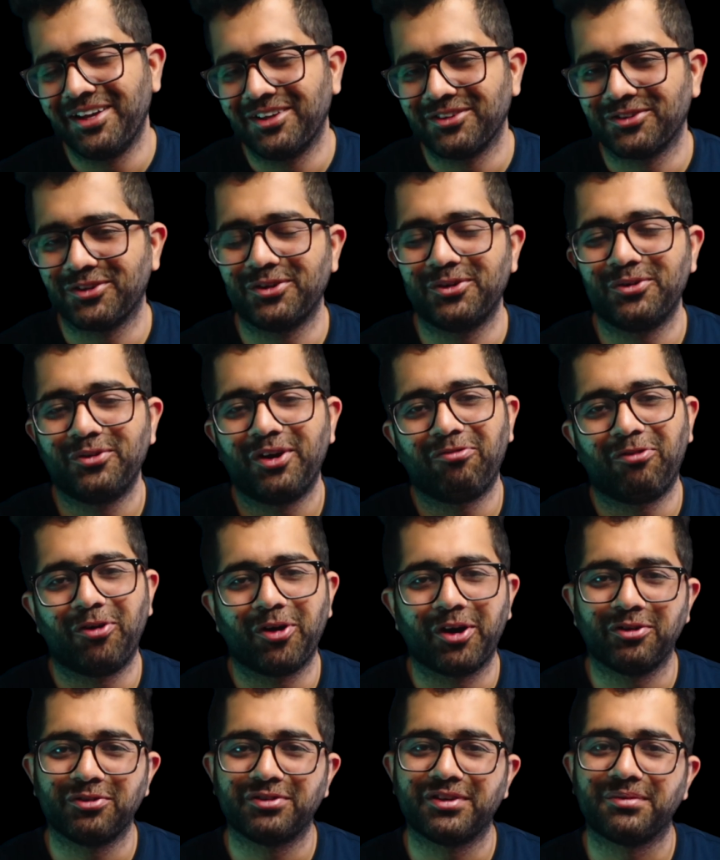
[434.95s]
So do not
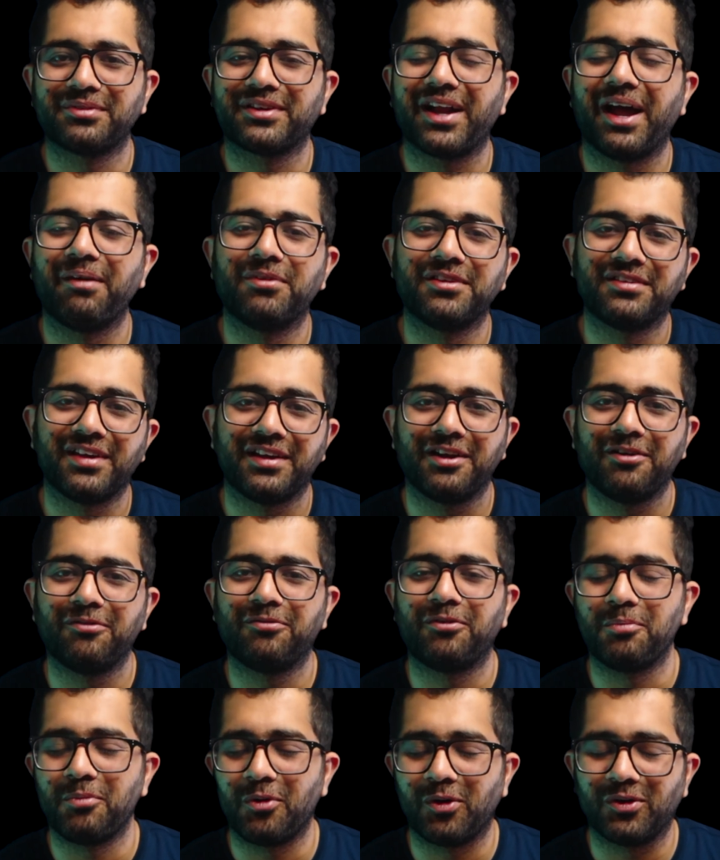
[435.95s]
forget to subscribe the channel
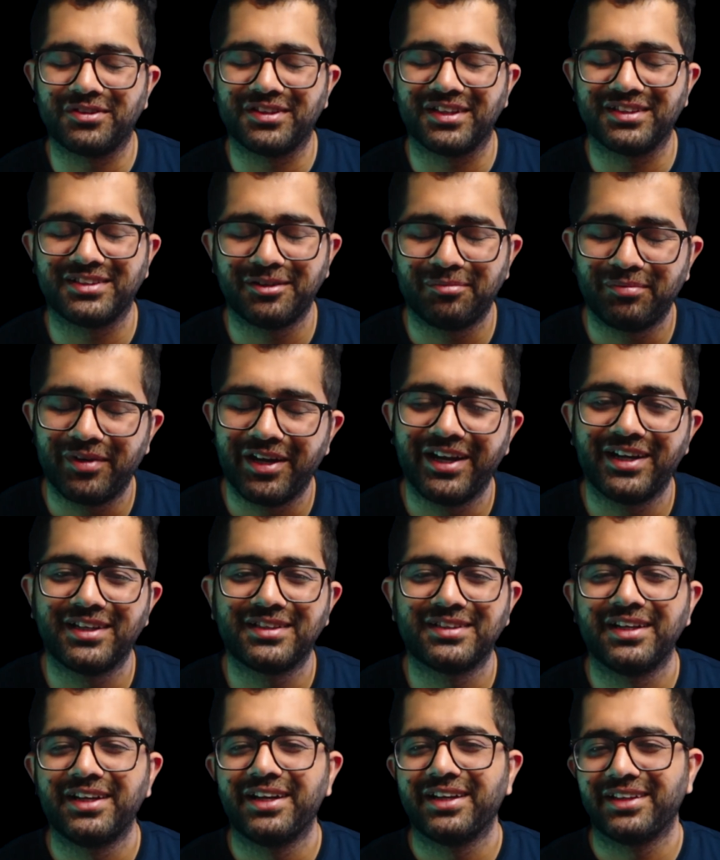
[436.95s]
for more such
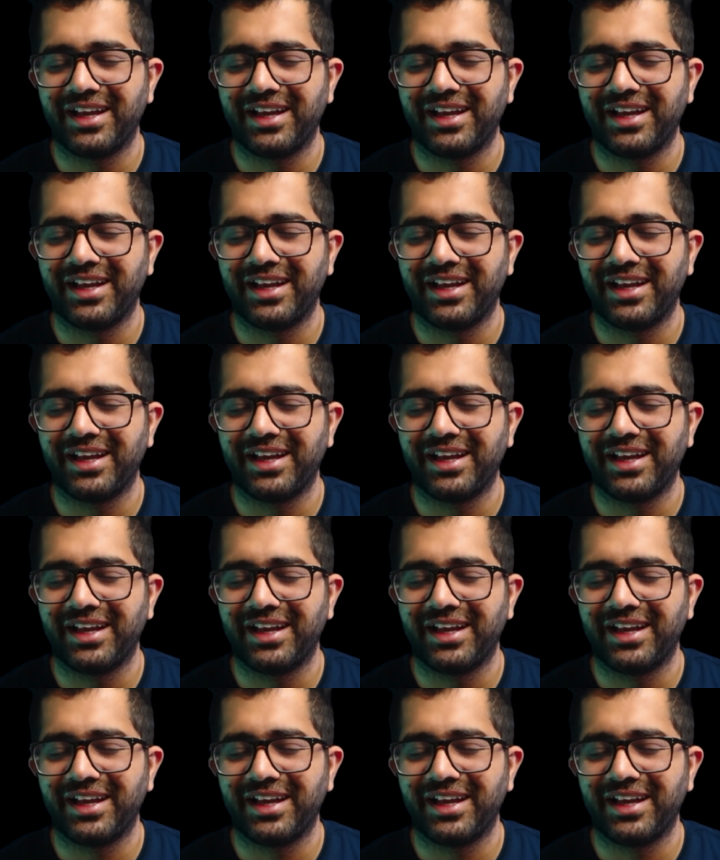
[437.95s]
updates.